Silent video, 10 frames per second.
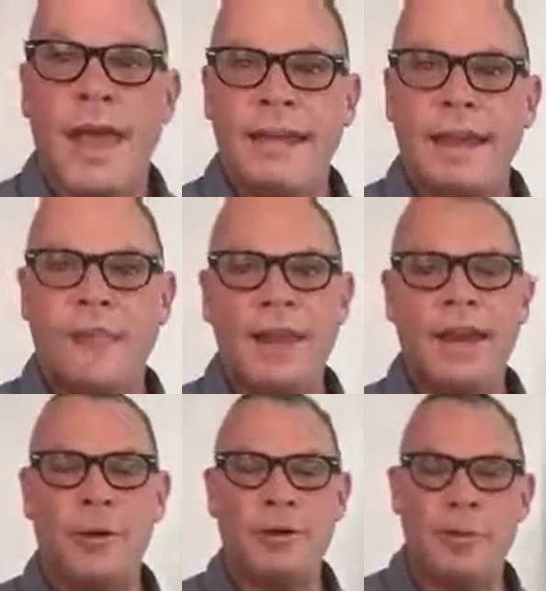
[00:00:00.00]
Hey, Dave
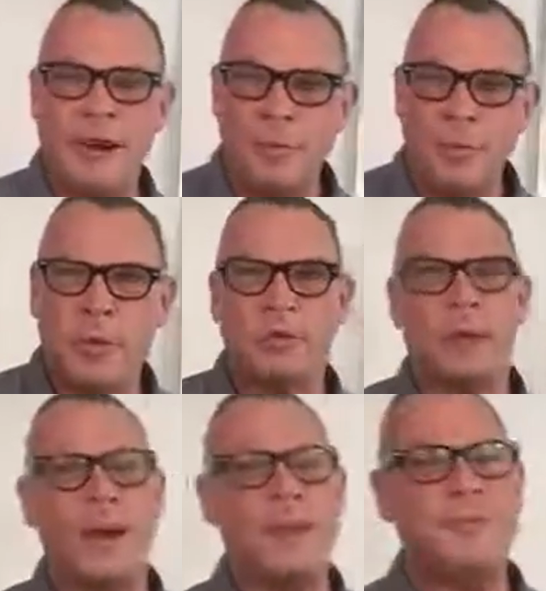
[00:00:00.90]
Fannin here with the Body Firm
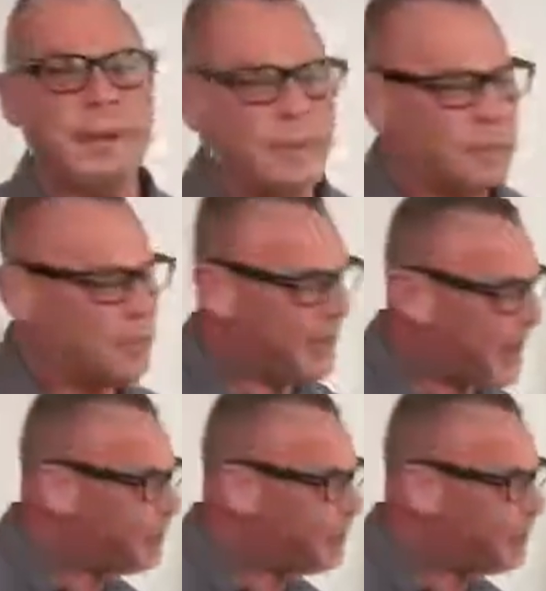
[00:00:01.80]
Personal Training Fitness Boot